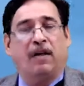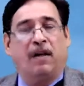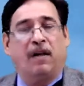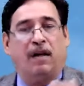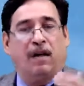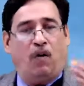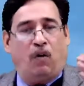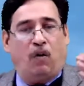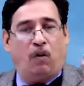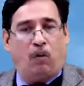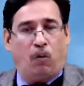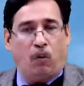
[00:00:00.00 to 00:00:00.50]

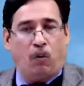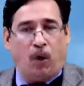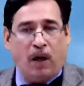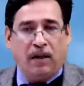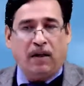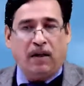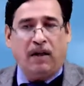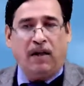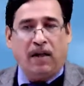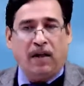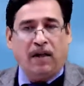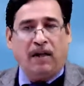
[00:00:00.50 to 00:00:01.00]

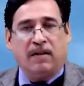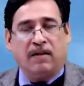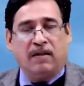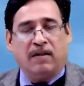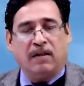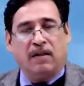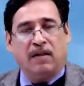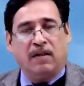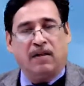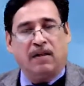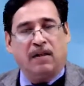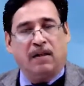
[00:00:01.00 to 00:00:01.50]
One
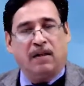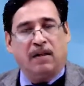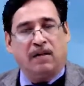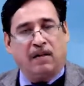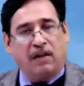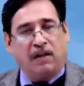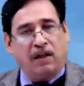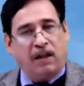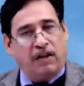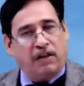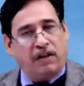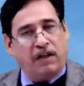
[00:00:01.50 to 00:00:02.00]
is
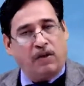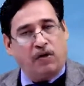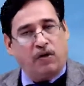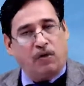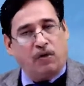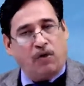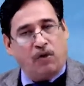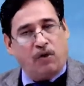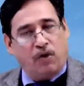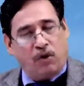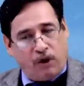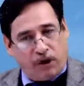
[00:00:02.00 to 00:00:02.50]
related to
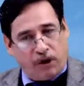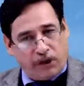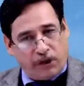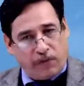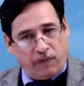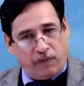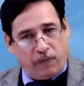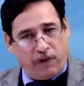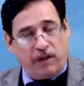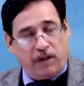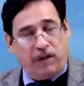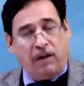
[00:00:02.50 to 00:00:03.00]
cost
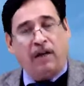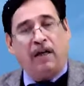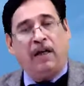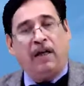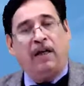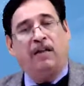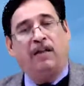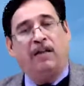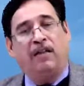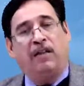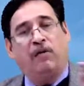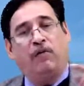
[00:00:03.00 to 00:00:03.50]
model,
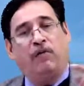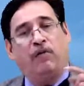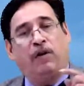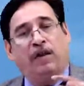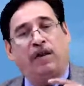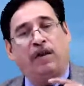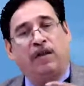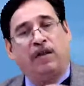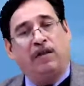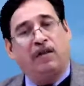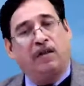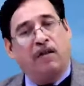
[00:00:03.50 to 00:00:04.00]
another one
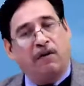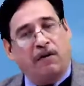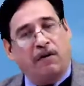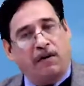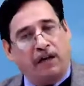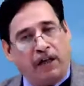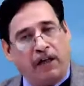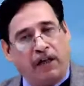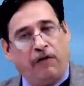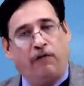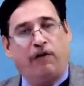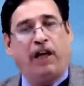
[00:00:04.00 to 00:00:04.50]
is
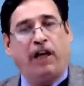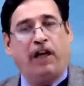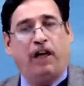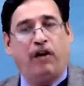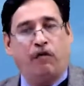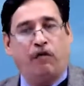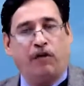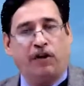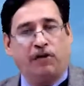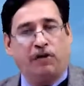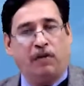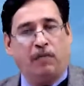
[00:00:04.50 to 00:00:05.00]

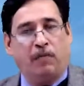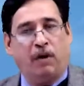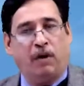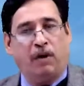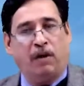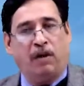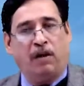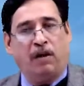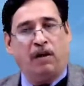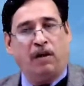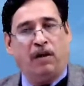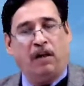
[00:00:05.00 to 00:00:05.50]
revaluation
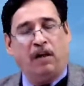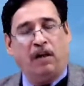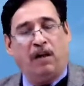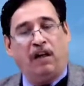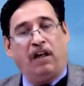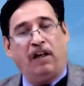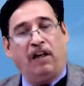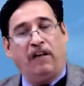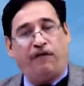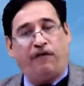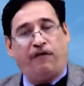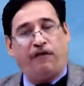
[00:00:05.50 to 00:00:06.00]
model.
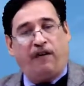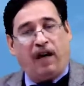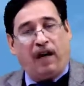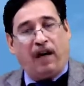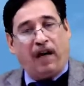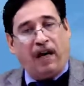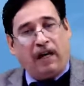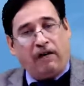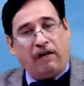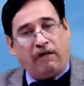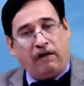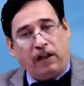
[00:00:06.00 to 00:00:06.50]
If
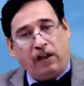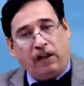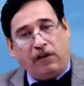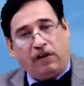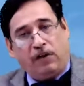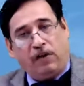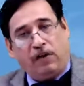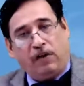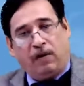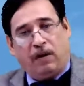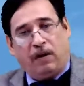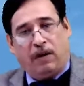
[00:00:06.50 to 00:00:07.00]
I
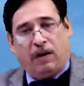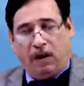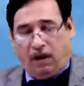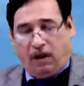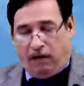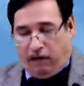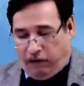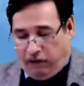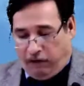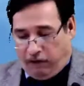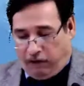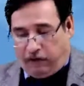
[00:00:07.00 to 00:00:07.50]

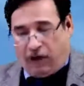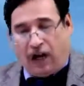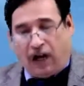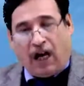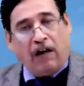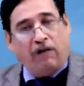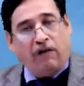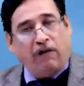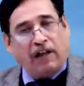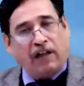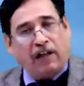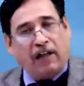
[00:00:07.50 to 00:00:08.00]

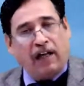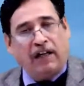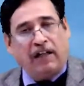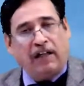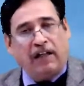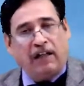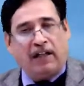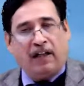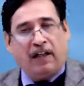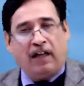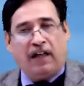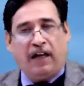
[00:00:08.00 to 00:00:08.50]
will carry
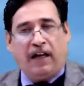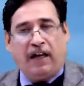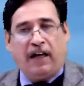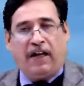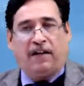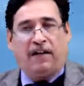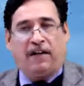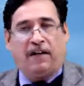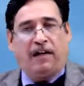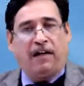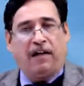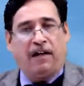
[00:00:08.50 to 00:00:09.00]
the
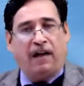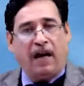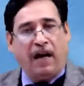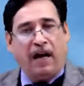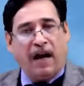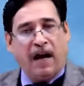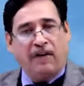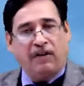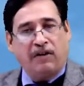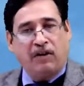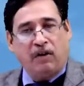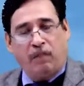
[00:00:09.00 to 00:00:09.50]
land
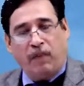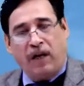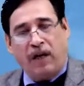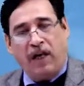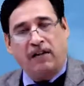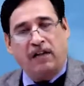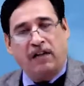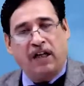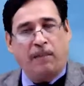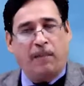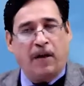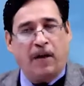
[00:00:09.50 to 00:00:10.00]
at the
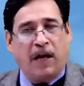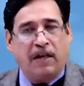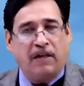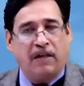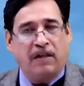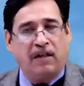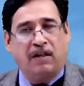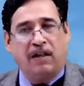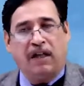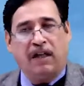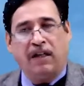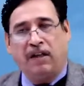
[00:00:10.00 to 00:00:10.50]
market price,
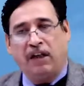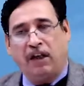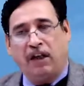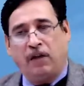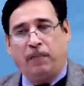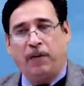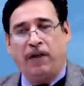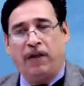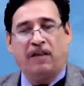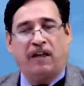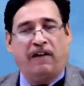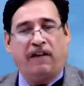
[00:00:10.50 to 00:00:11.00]
then it
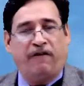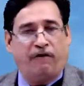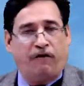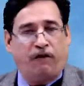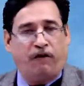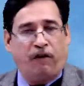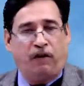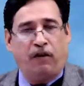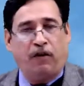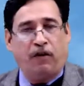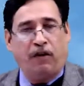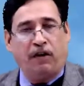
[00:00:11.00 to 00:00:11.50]
means I am
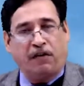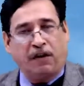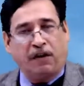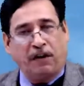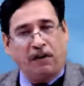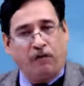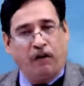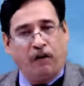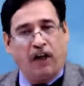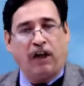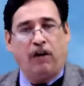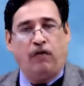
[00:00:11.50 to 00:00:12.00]
following
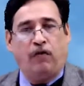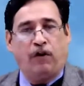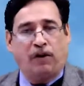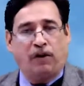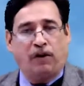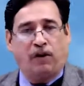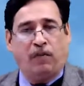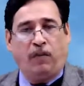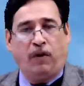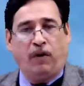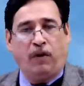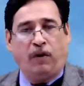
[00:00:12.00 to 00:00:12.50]

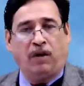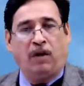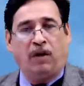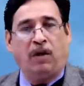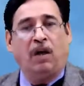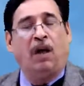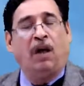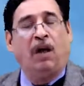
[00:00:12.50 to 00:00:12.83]
revaluation model.